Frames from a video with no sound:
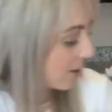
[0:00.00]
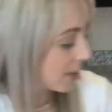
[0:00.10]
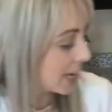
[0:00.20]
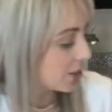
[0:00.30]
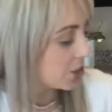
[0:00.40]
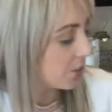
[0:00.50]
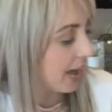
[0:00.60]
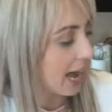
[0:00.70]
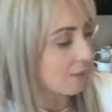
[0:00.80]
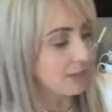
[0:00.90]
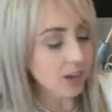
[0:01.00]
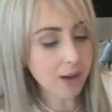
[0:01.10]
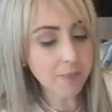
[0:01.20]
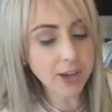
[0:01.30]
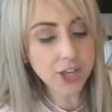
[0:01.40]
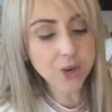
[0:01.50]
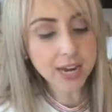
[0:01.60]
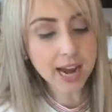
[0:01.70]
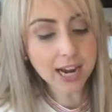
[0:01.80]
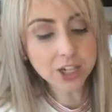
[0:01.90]
a link to an Amazon, but you
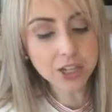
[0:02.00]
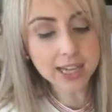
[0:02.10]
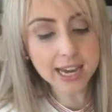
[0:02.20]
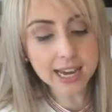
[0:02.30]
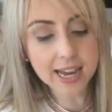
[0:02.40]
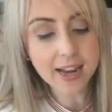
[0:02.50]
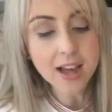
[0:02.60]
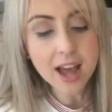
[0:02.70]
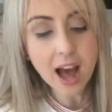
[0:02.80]
can actually get it